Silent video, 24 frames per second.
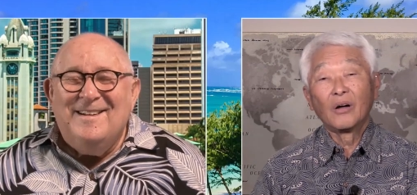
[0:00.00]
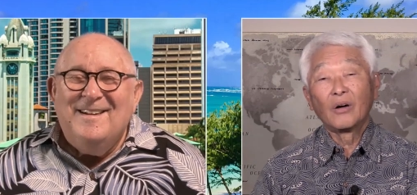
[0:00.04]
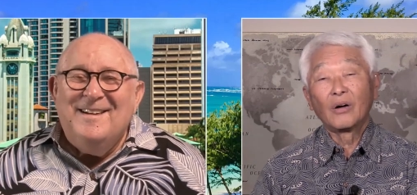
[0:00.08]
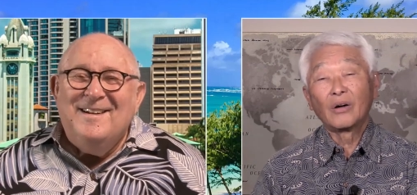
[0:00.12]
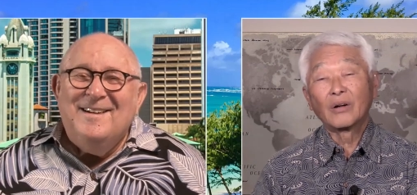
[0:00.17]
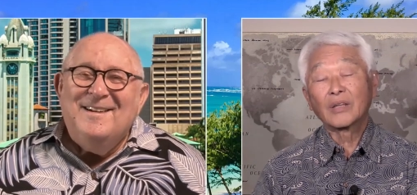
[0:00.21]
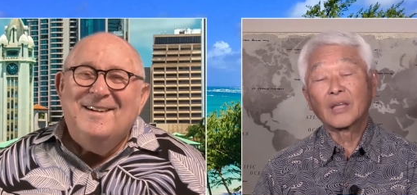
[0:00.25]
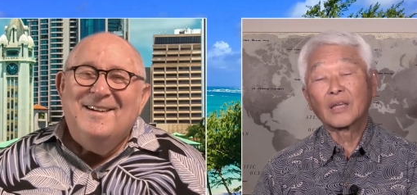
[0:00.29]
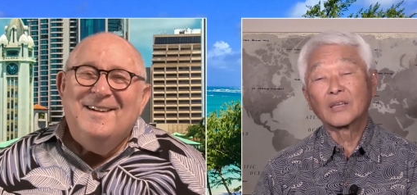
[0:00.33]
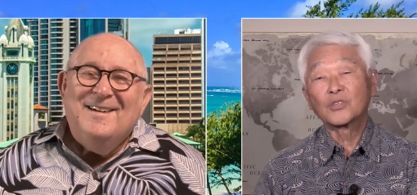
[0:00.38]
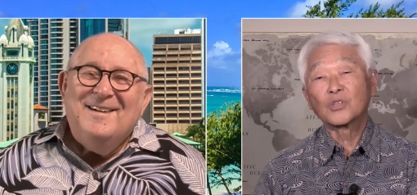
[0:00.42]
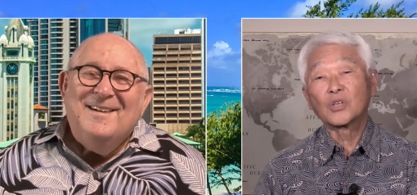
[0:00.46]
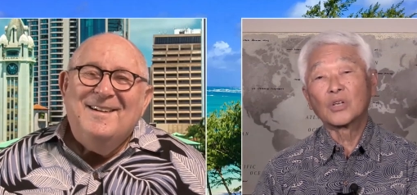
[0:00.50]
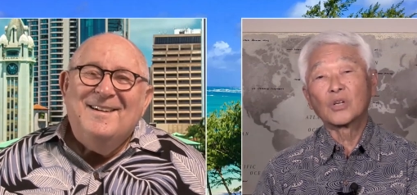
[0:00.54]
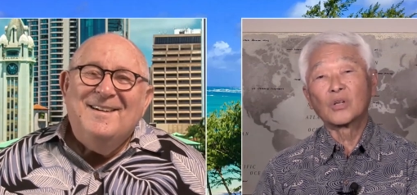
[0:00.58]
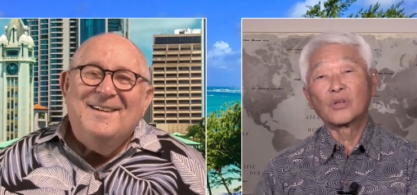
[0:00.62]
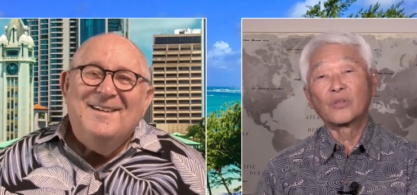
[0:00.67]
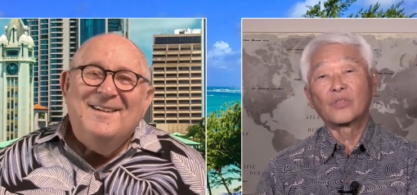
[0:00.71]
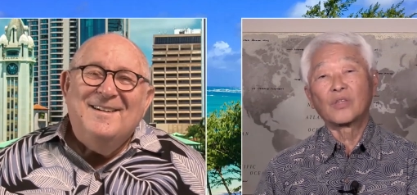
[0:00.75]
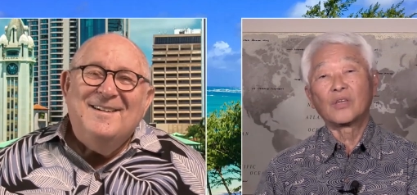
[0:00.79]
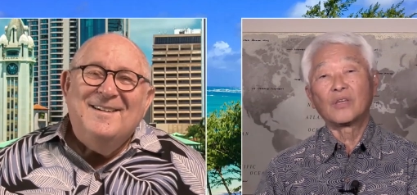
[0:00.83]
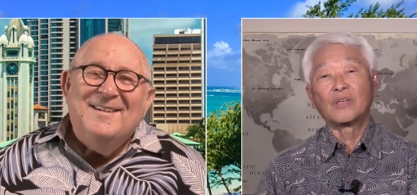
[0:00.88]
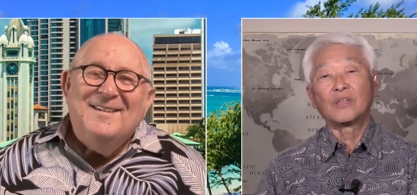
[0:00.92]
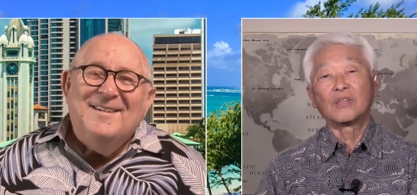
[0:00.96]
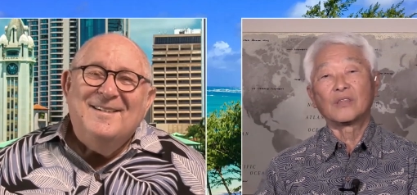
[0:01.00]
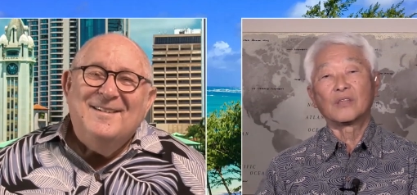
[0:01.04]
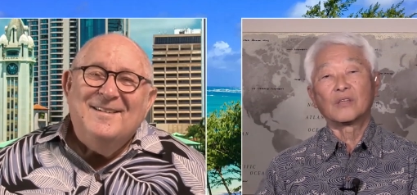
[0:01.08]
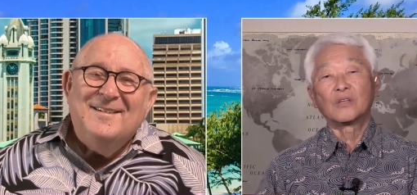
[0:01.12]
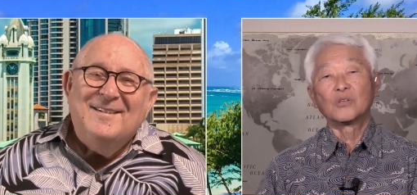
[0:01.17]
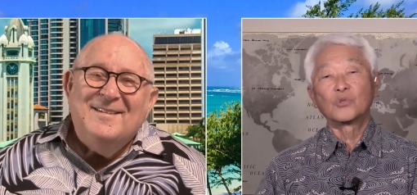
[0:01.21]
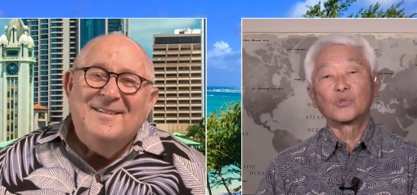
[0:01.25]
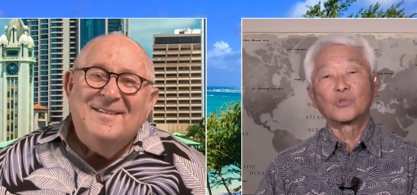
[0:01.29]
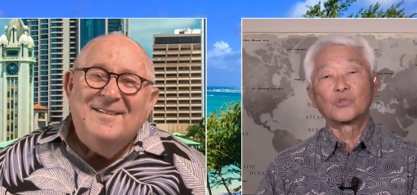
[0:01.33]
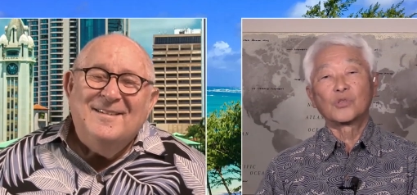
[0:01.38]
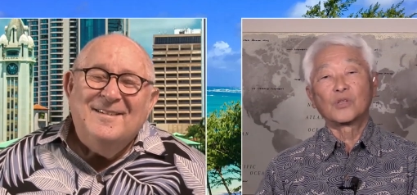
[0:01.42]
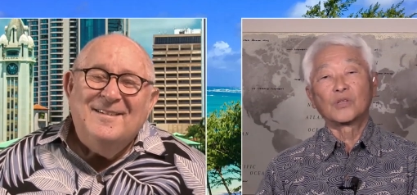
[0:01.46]
Speaker 1: well, yes, you know, the, the
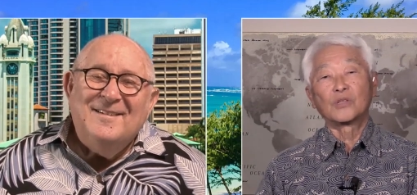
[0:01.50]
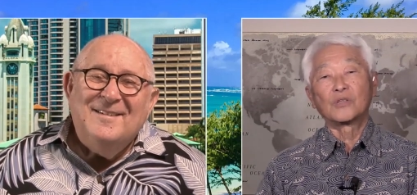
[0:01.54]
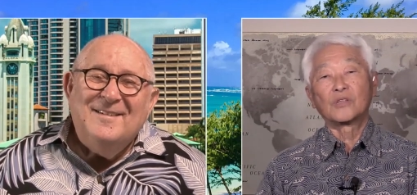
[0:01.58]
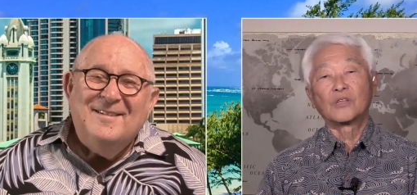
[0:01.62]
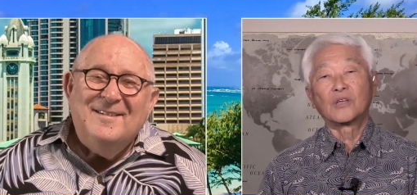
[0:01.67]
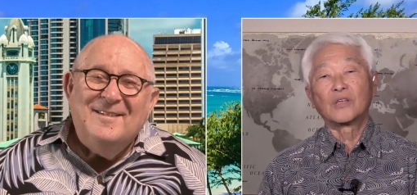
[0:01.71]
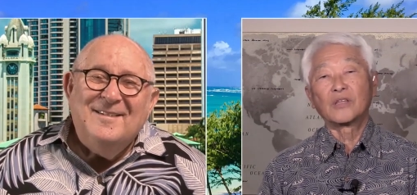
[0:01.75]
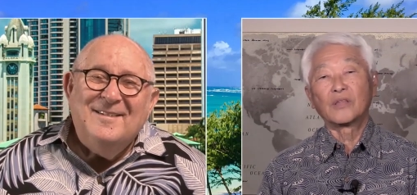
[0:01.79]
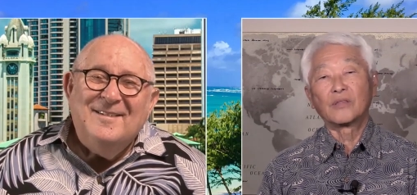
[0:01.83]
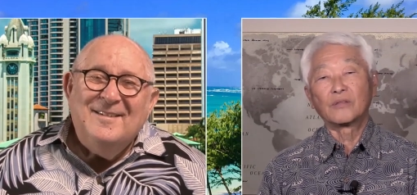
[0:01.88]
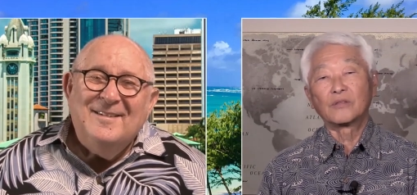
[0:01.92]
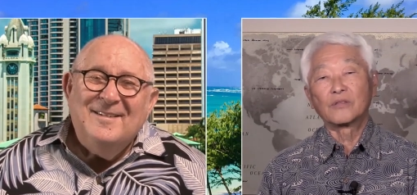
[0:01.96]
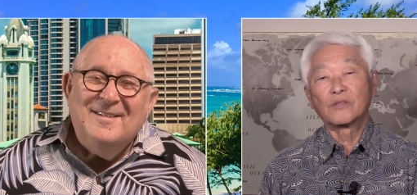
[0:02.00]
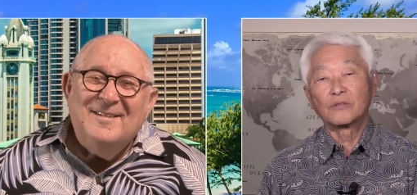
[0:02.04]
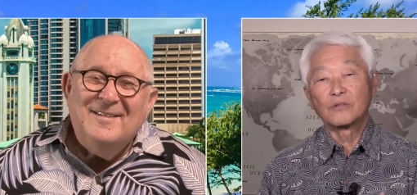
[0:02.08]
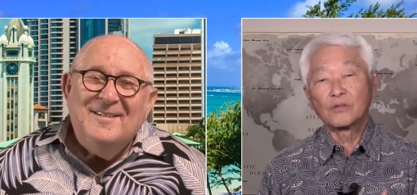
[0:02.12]
interesting thing